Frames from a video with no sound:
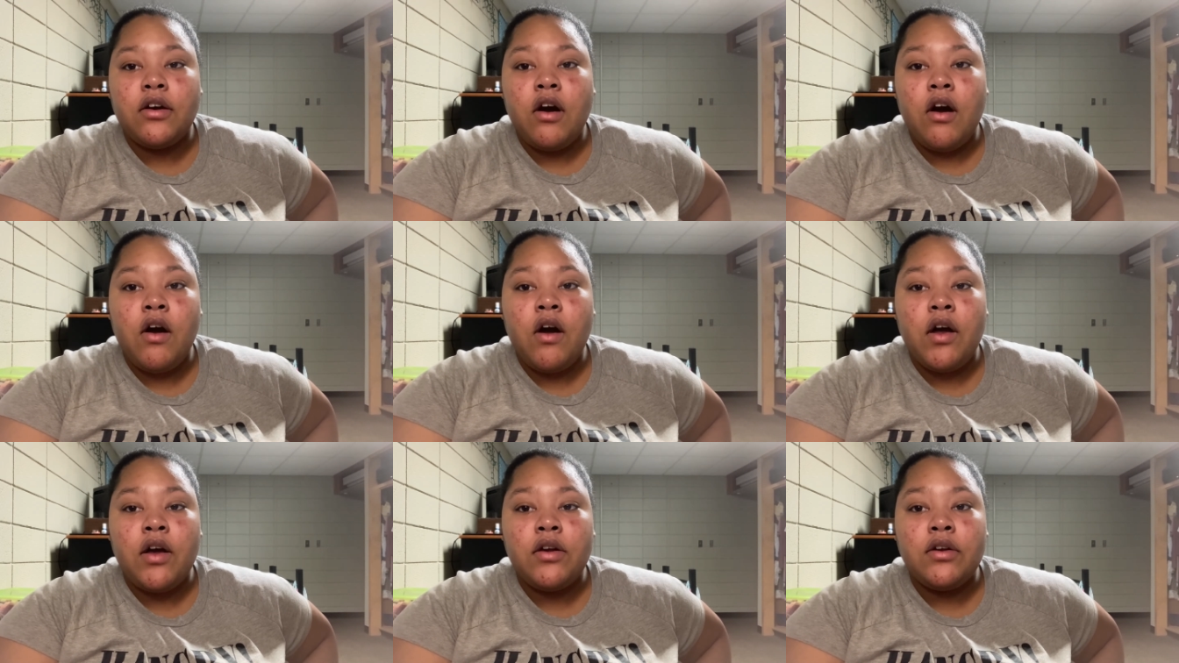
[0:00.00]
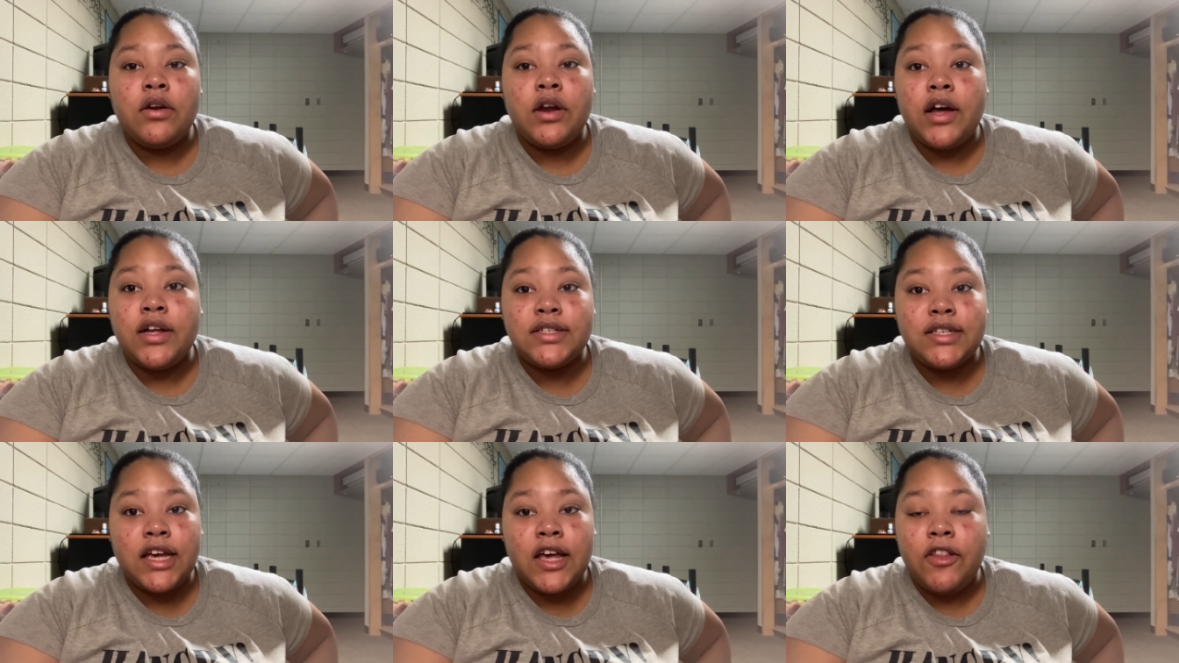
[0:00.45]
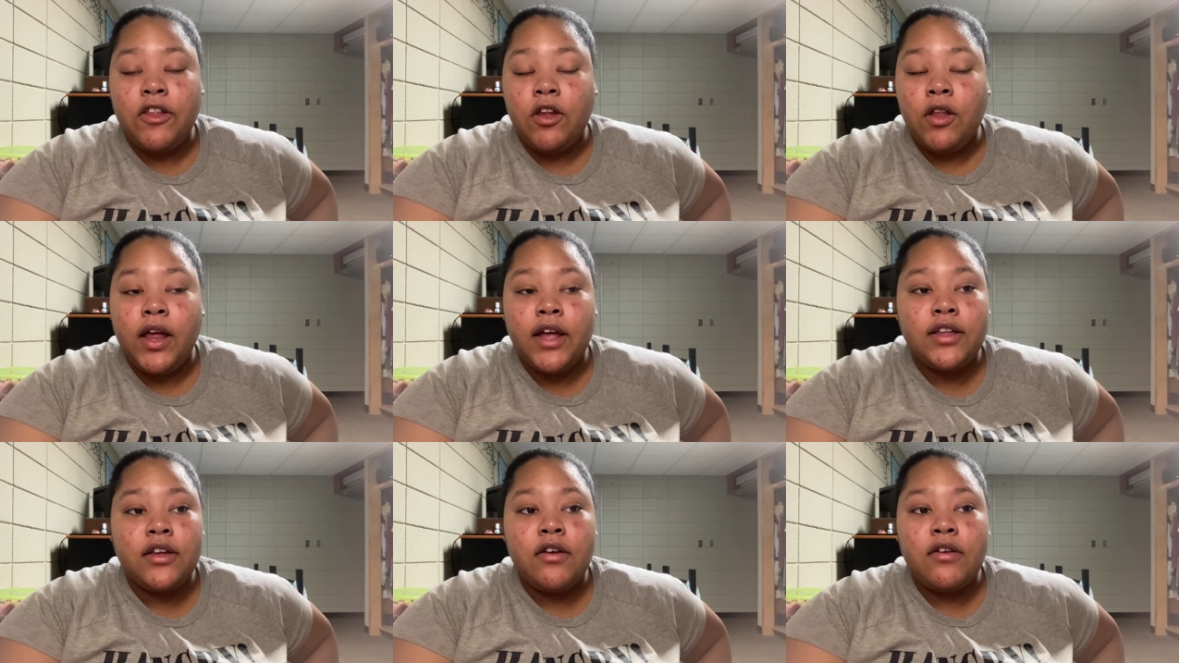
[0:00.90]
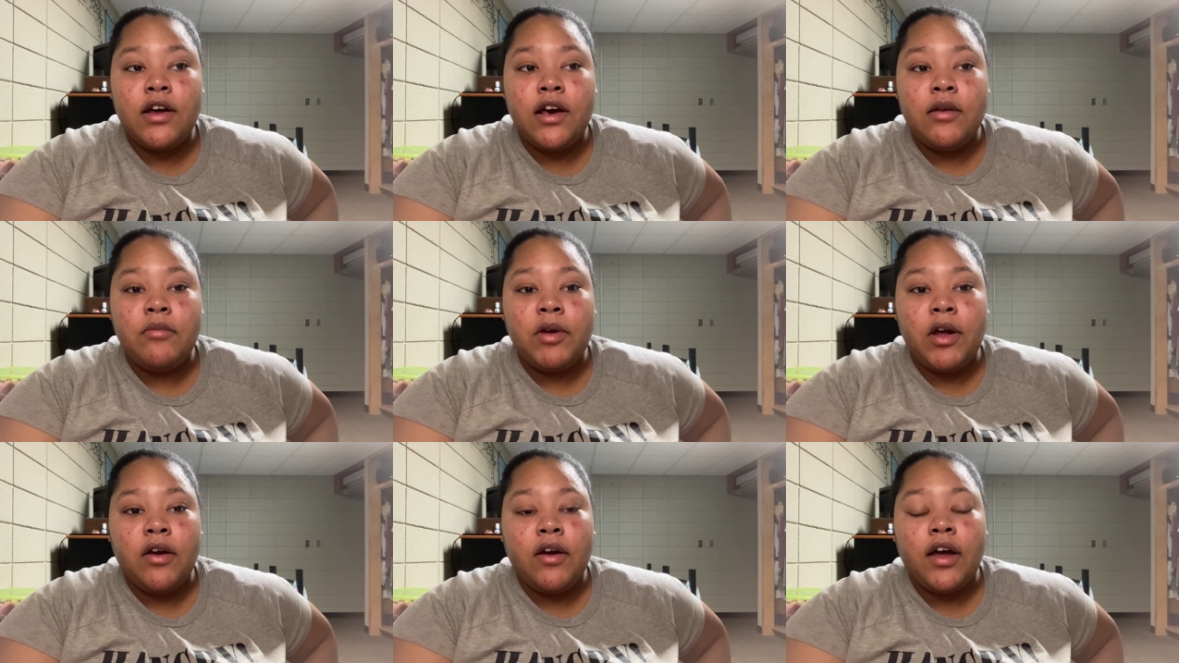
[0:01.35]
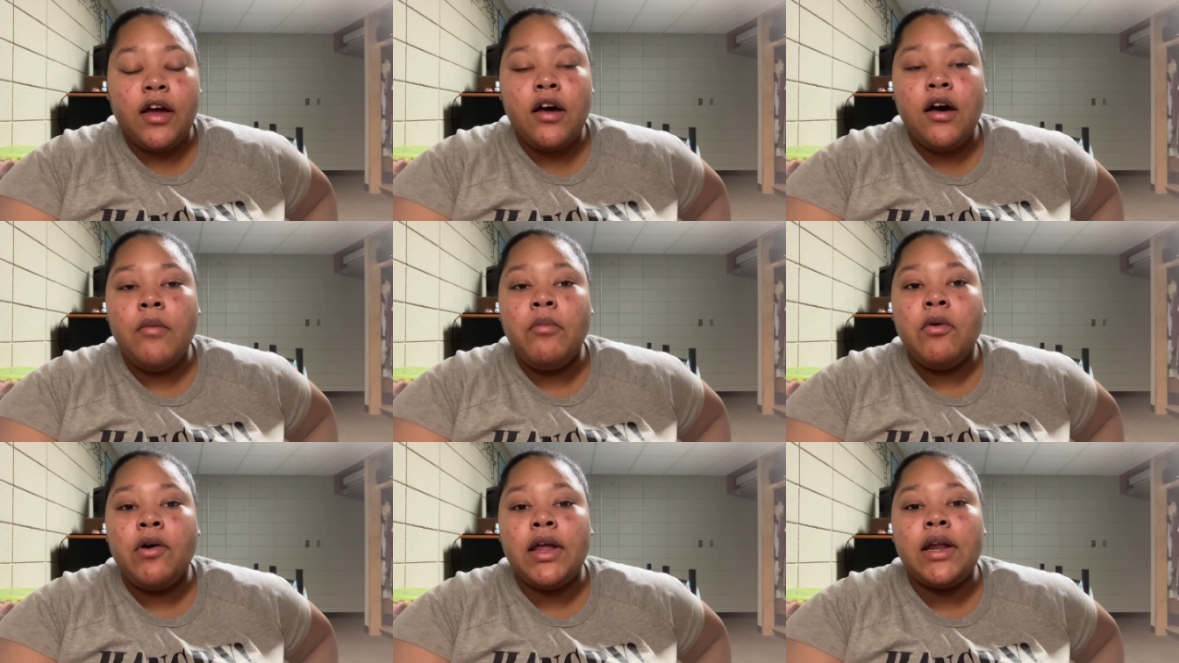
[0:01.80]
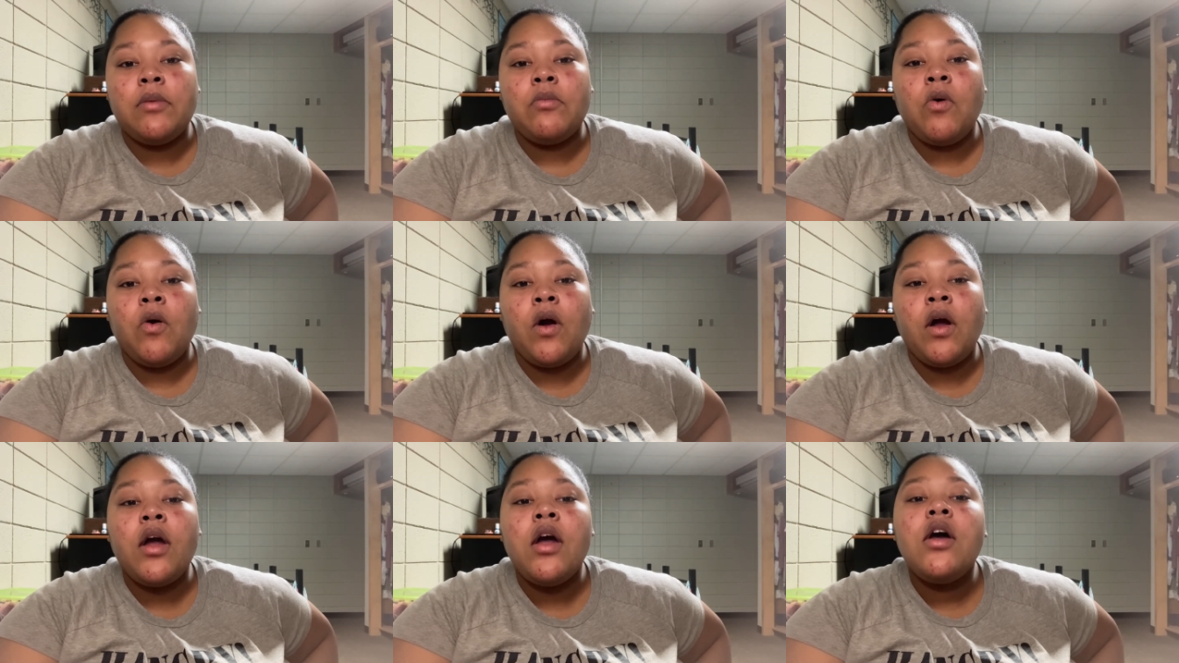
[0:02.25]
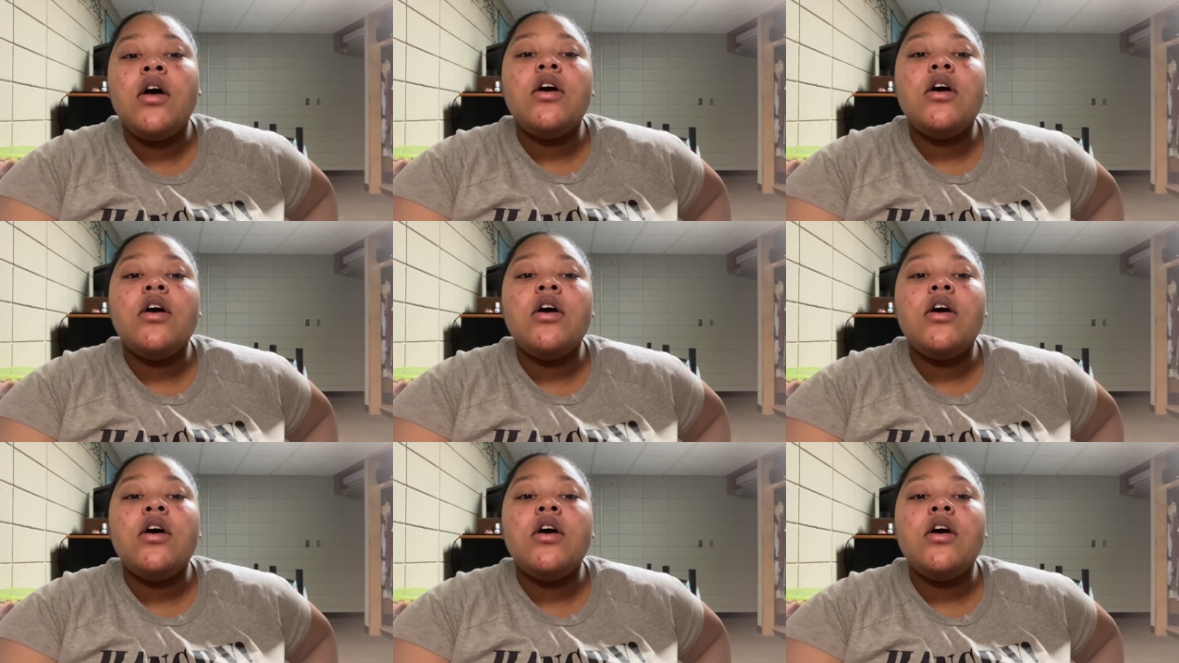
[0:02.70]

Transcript: are not together, like they're not a married couple anymore.